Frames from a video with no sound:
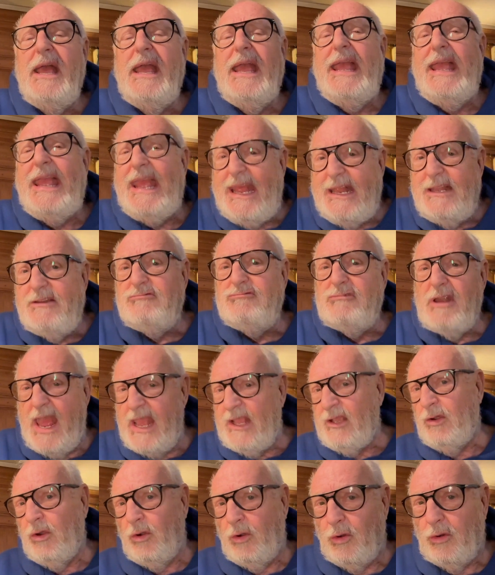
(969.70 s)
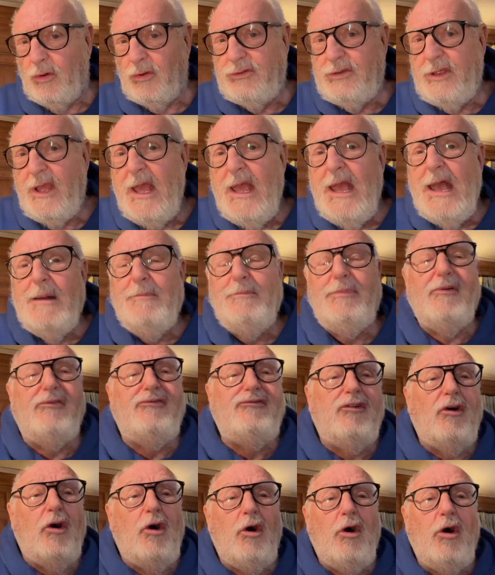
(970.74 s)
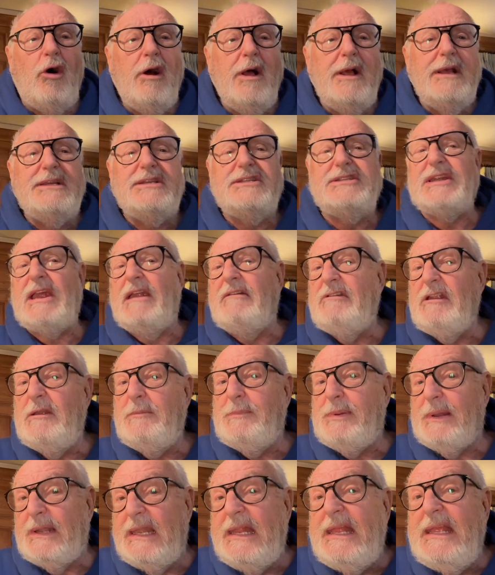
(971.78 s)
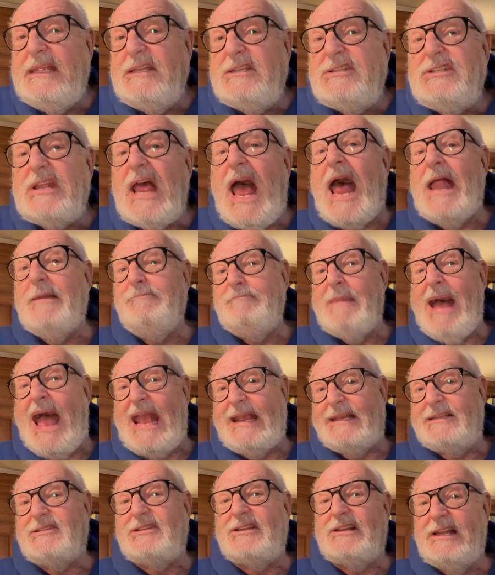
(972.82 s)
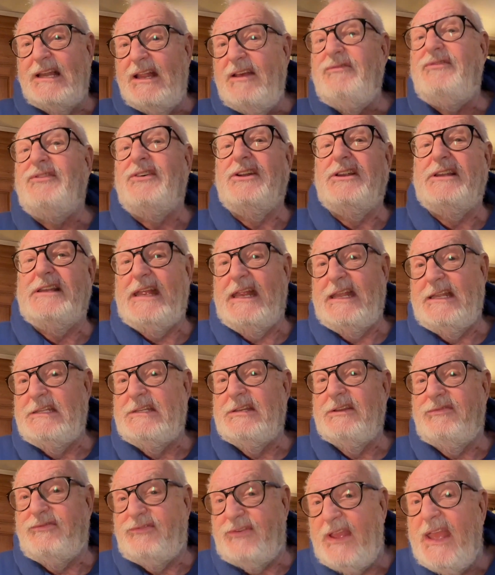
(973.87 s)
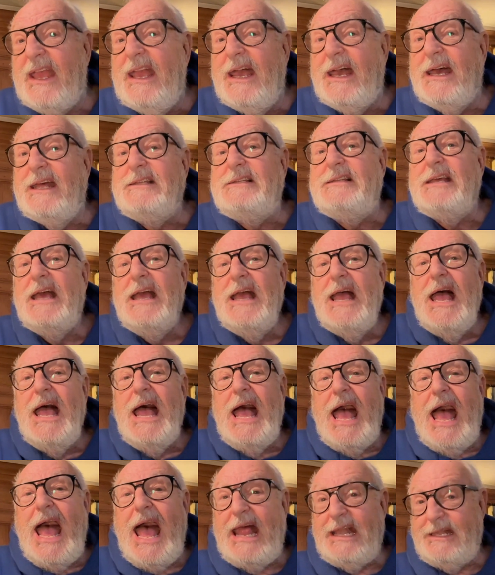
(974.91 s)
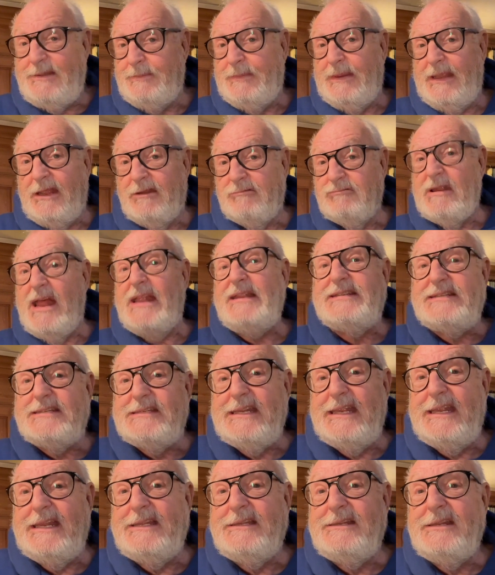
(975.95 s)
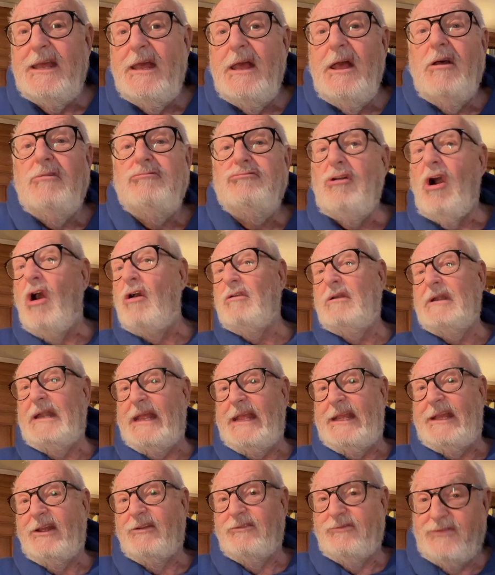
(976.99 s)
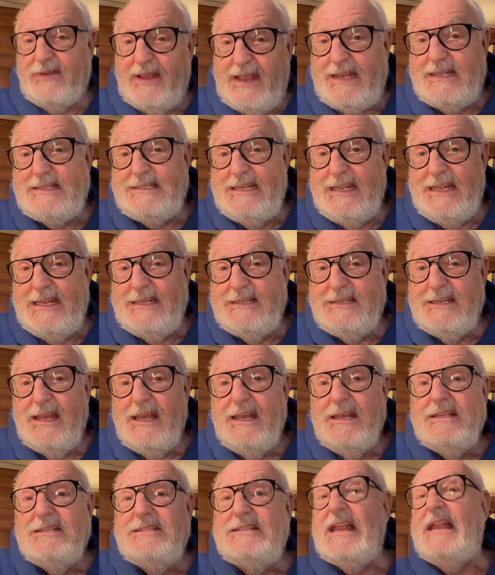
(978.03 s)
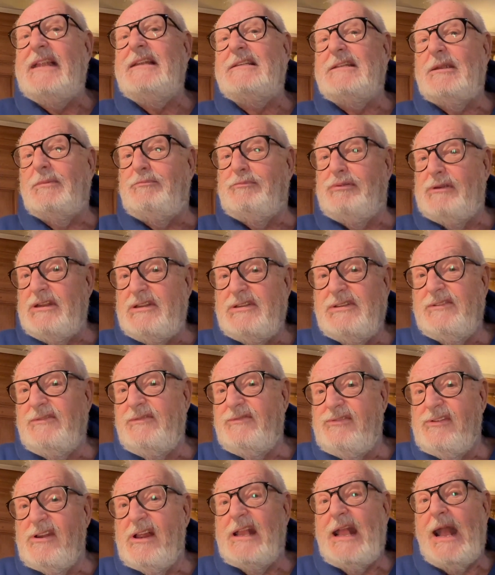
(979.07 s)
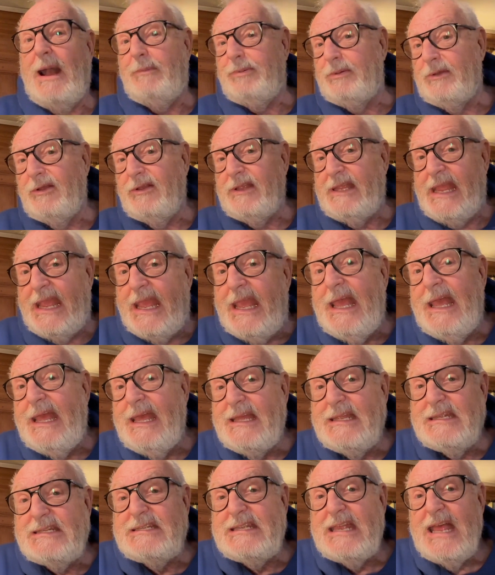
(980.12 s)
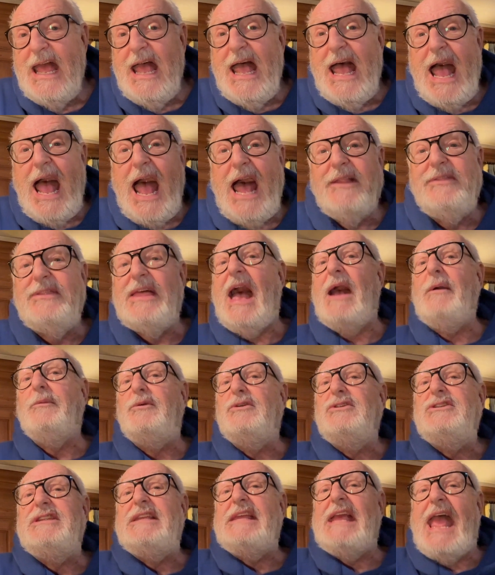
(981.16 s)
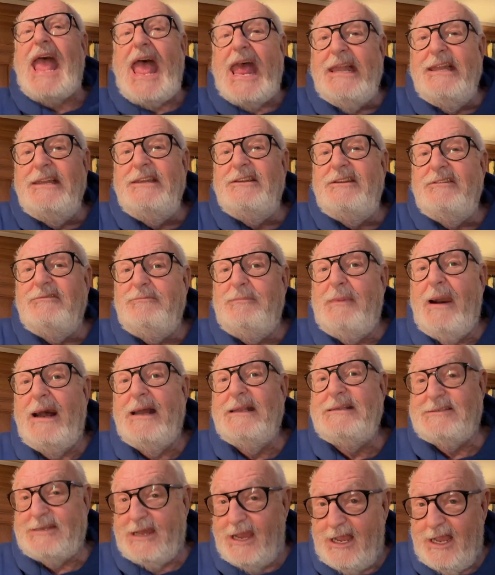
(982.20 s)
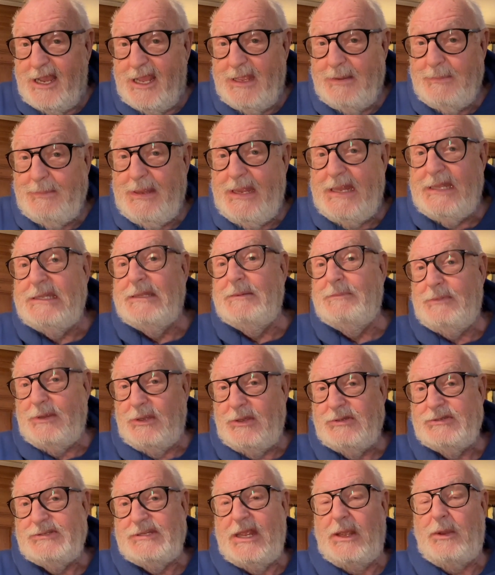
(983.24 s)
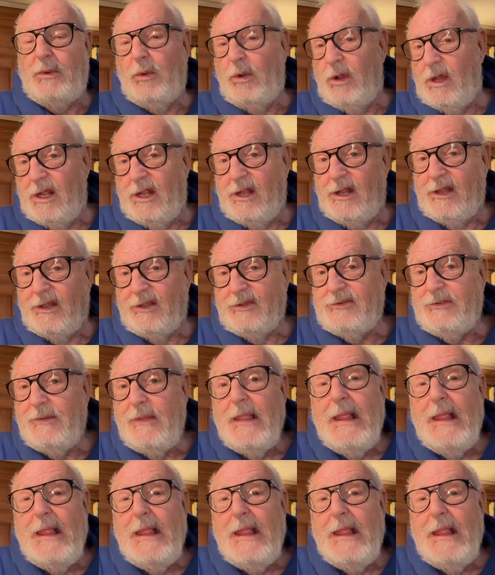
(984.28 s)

hit record before Surrey Police and Max Clifford interfered, had me arrested, wrongly convicted, sent to prison for a couple of years, and that was the end of my time in the music world.